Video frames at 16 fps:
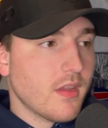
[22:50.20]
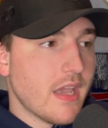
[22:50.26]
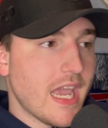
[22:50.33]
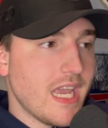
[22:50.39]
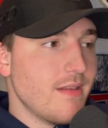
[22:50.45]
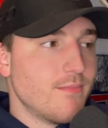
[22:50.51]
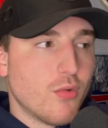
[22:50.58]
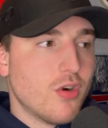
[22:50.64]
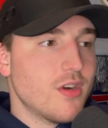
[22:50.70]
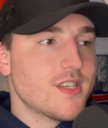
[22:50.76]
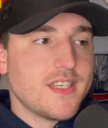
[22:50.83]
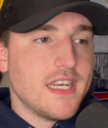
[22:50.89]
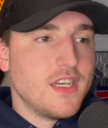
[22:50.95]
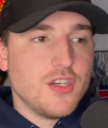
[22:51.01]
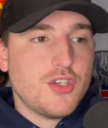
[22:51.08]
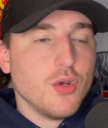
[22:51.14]
Aiden Morris
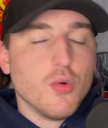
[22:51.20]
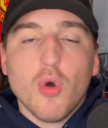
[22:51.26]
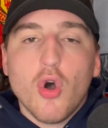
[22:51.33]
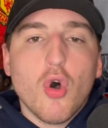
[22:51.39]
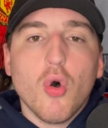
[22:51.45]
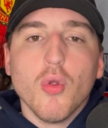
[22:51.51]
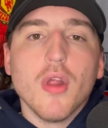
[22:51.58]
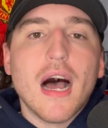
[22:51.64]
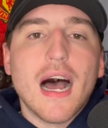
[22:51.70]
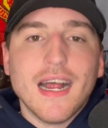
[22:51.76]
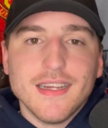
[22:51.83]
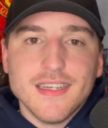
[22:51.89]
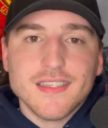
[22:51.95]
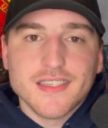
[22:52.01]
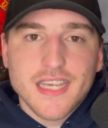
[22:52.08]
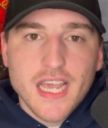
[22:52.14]
didn't do a whole lot
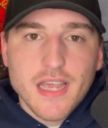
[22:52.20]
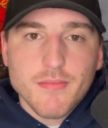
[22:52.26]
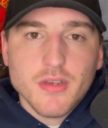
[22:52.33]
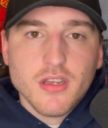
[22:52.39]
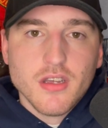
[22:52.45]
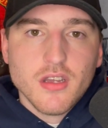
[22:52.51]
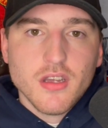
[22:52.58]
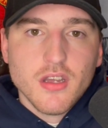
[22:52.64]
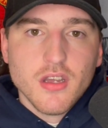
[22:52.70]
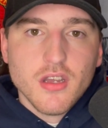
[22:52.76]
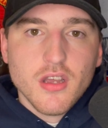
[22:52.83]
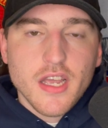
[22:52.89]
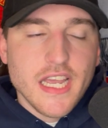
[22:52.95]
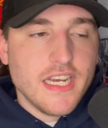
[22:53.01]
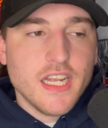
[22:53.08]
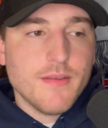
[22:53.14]
in this game.
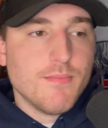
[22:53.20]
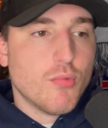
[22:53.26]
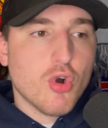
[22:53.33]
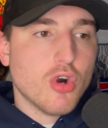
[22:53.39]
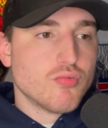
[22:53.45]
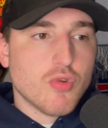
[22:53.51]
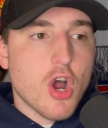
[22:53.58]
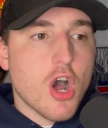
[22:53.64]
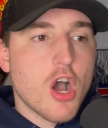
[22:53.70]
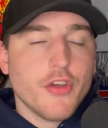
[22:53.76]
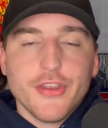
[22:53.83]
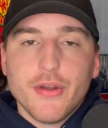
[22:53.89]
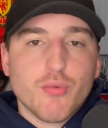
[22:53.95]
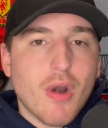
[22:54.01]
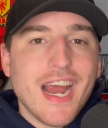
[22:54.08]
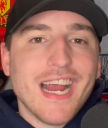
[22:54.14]
He did more
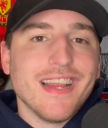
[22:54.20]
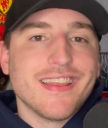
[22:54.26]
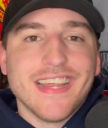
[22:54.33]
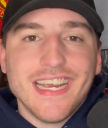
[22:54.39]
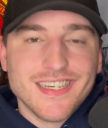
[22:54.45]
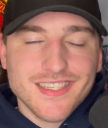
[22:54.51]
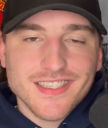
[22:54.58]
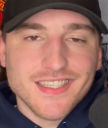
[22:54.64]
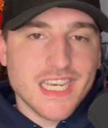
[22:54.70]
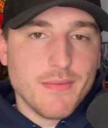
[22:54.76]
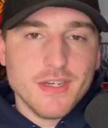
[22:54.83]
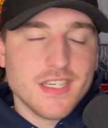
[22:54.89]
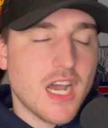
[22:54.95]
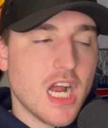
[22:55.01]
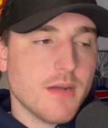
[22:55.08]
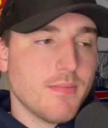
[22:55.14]
wrong than right things in this game.
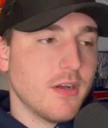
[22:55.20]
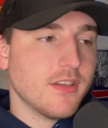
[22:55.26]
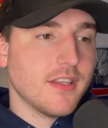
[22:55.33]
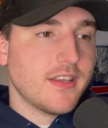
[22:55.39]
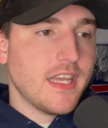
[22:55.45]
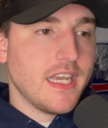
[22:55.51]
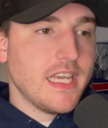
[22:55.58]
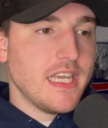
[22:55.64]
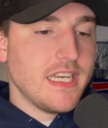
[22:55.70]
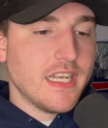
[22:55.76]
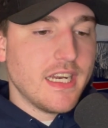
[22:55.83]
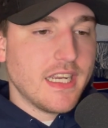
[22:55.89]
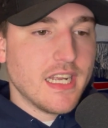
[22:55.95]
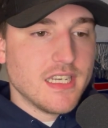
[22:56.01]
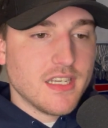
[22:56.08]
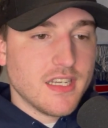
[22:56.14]
We talked about the thing he
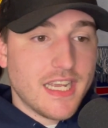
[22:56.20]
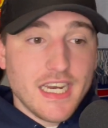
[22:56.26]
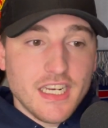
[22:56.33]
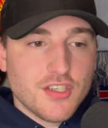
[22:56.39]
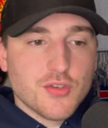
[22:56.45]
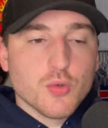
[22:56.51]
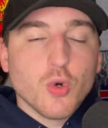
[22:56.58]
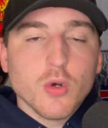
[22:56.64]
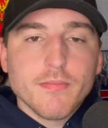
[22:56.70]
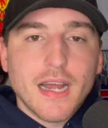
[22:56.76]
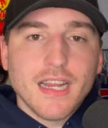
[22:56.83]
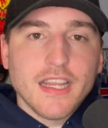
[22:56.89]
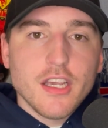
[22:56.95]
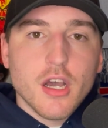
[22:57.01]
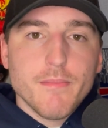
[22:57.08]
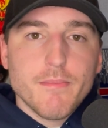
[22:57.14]
did against getting schooled by
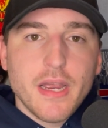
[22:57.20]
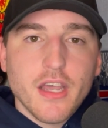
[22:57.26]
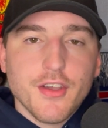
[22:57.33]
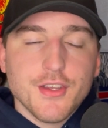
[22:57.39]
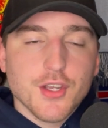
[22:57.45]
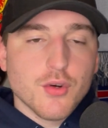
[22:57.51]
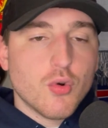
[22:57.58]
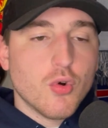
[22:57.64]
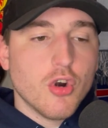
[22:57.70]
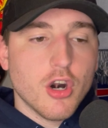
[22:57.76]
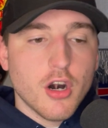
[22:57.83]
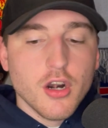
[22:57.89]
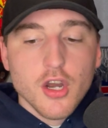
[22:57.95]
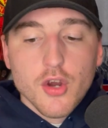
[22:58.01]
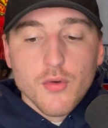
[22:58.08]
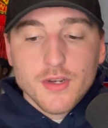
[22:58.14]
Leon Bailey in the
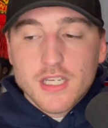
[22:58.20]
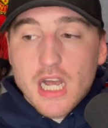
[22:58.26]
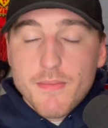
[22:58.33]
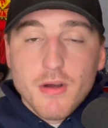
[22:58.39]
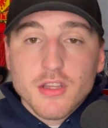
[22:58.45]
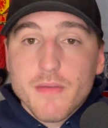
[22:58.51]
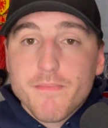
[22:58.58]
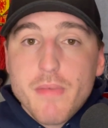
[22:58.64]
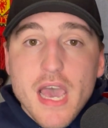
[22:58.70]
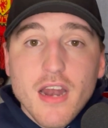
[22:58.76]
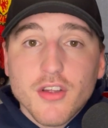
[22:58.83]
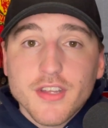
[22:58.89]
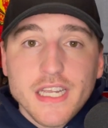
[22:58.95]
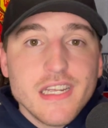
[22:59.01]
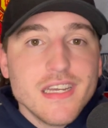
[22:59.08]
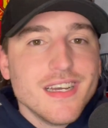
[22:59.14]
corner. We talked about the
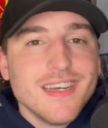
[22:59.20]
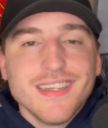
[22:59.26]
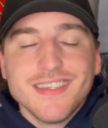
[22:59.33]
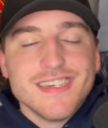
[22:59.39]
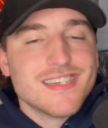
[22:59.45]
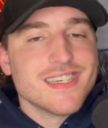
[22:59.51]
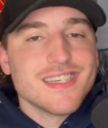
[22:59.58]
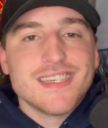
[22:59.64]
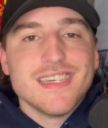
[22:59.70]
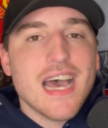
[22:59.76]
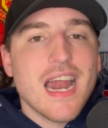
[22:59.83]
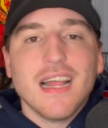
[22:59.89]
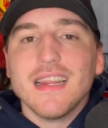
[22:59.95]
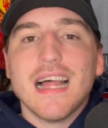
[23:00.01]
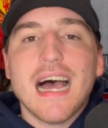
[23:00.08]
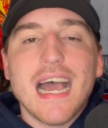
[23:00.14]
penalty. There's just
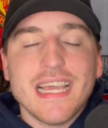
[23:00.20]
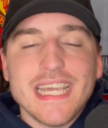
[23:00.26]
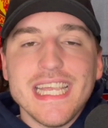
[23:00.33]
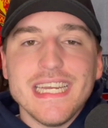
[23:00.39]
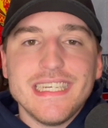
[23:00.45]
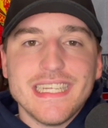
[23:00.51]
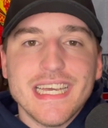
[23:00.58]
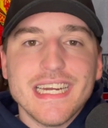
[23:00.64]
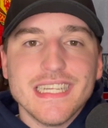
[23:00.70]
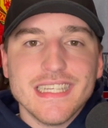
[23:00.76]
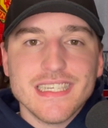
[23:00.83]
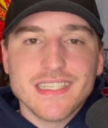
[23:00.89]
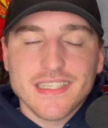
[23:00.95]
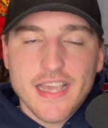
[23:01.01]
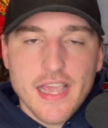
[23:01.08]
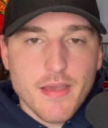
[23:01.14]
not a lot he did in
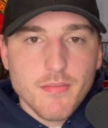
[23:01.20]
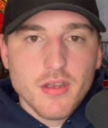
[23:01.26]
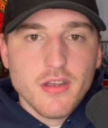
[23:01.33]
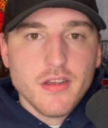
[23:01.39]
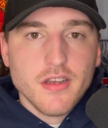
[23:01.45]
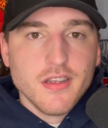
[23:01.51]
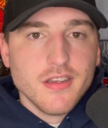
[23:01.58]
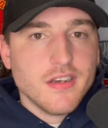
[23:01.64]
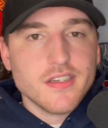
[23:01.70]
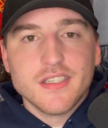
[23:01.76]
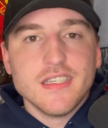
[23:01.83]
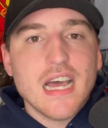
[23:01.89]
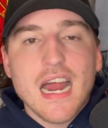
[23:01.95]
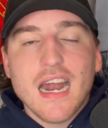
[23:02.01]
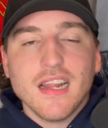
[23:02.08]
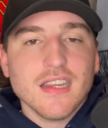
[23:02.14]
this game. There's
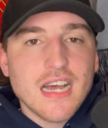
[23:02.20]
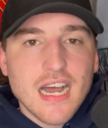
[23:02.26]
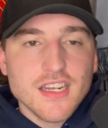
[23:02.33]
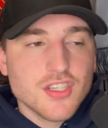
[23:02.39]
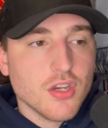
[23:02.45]
not a lot.